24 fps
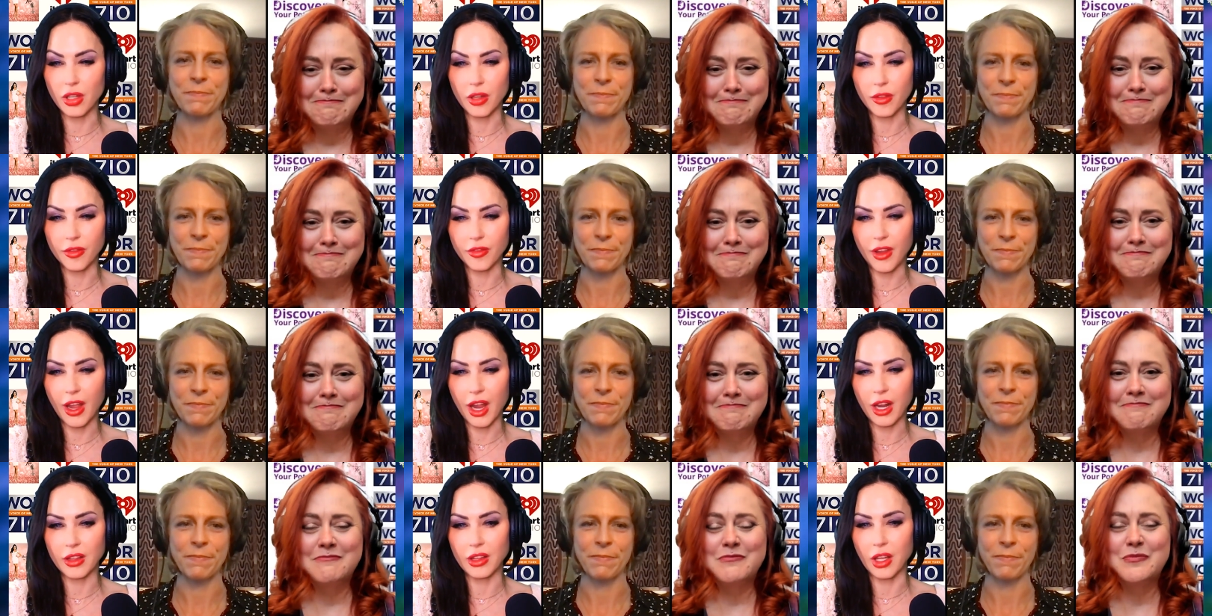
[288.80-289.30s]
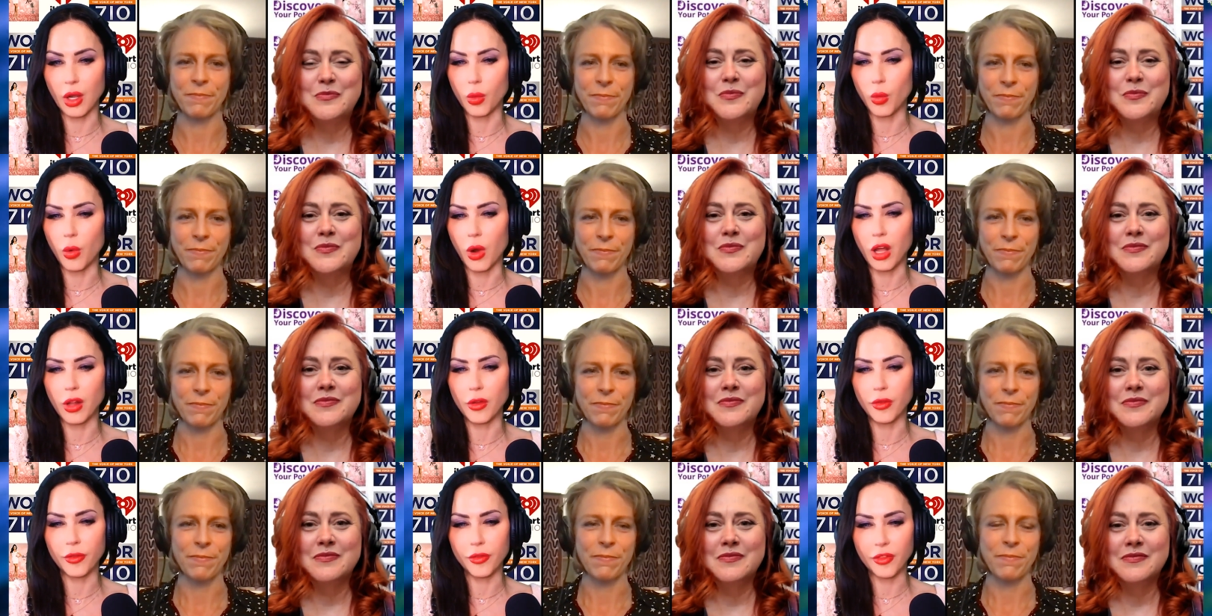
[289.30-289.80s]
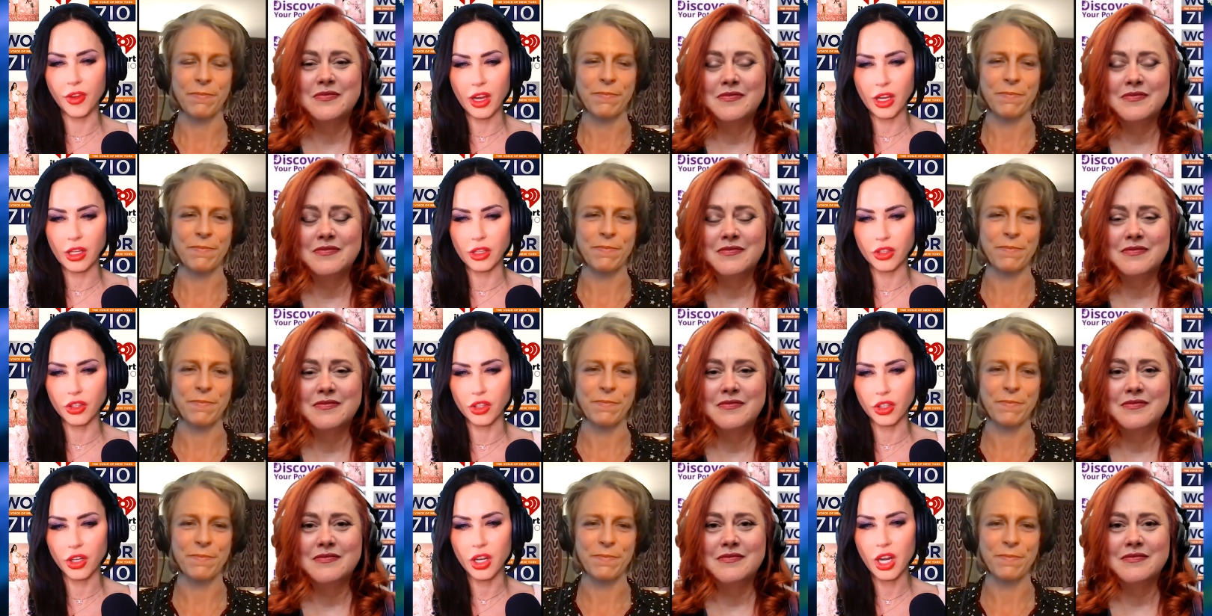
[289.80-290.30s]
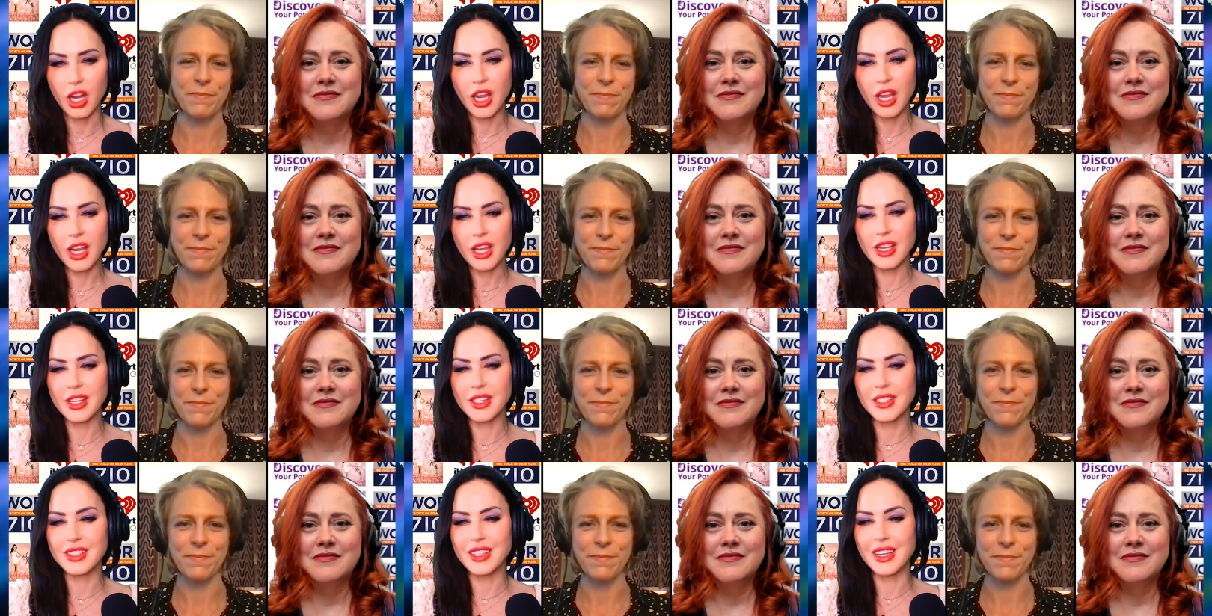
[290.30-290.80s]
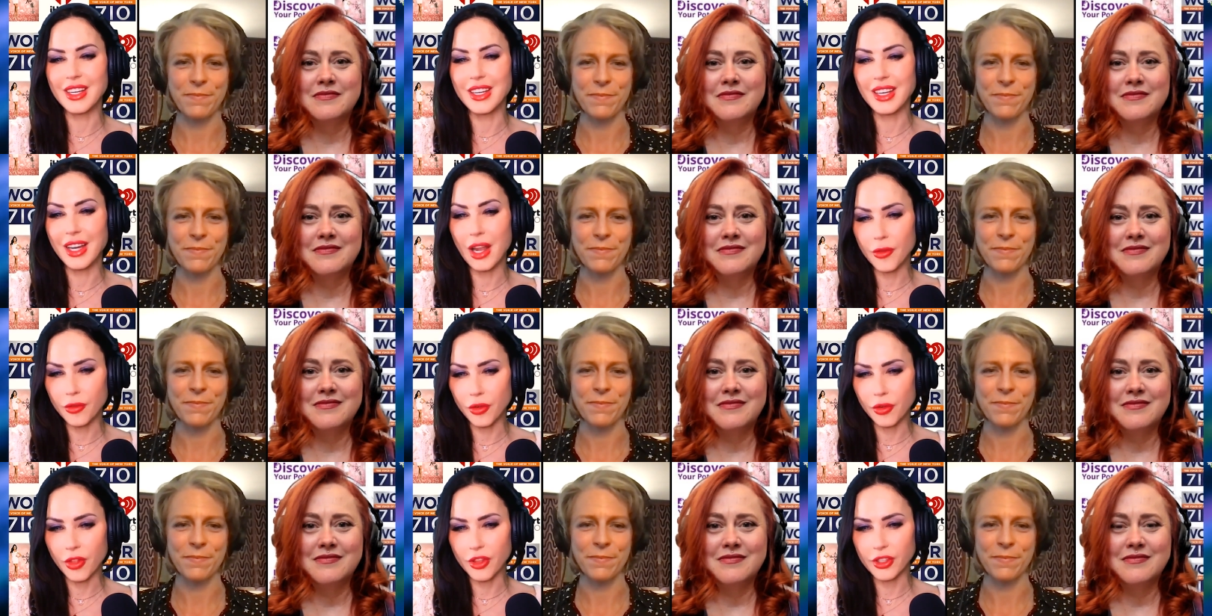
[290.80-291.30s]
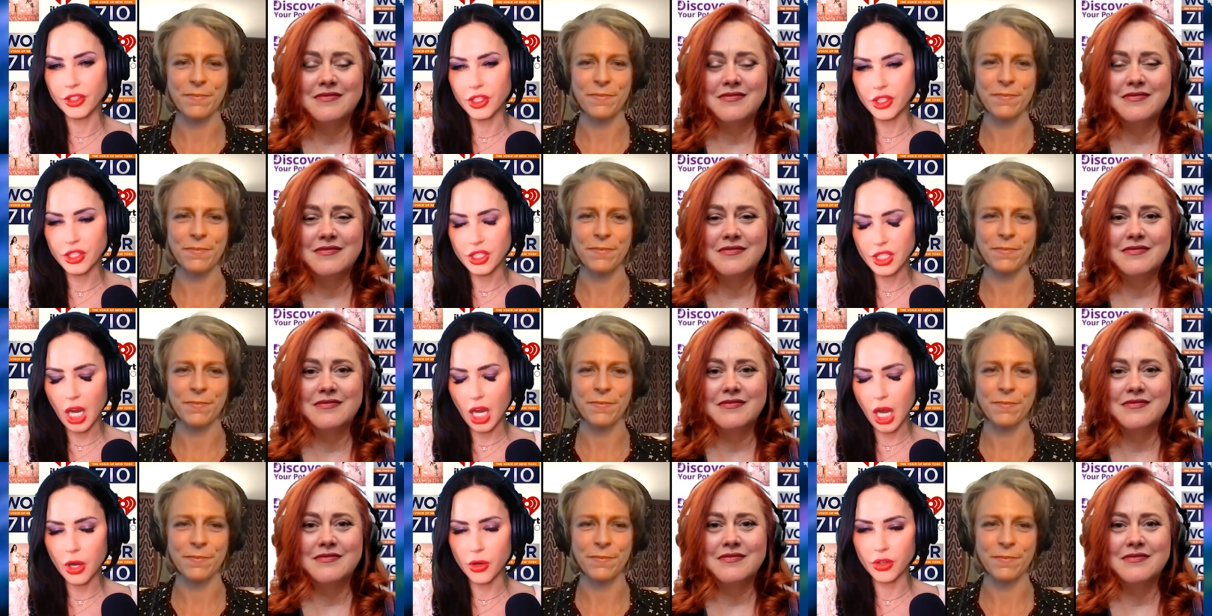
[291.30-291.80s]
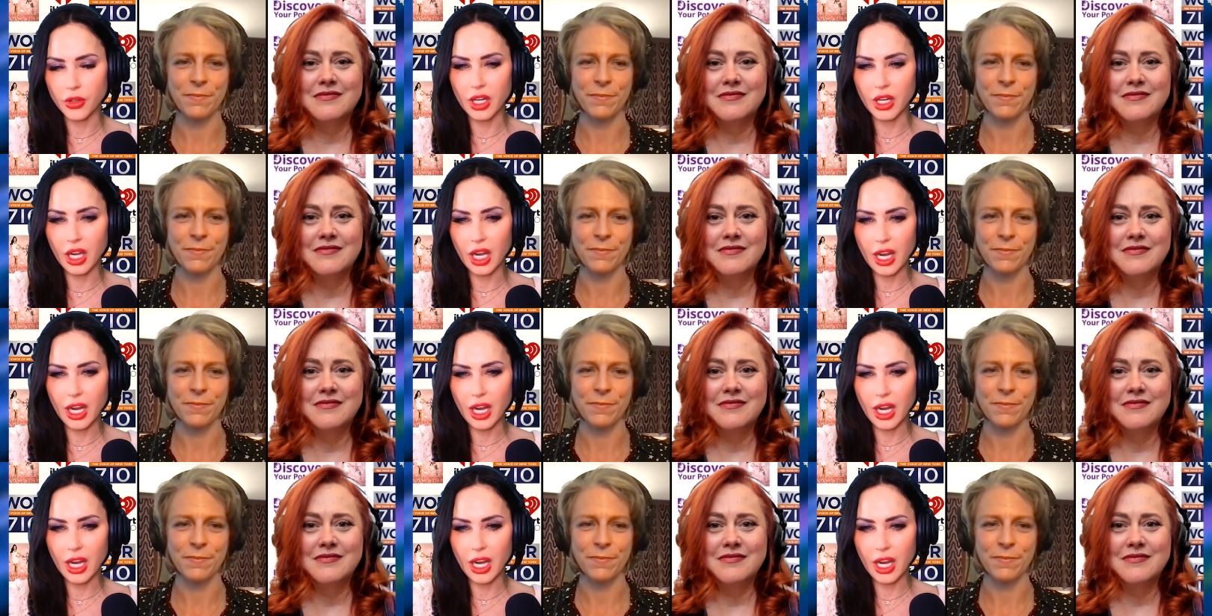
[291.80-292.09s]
Speaker 1: to the fact that while failure is never the desired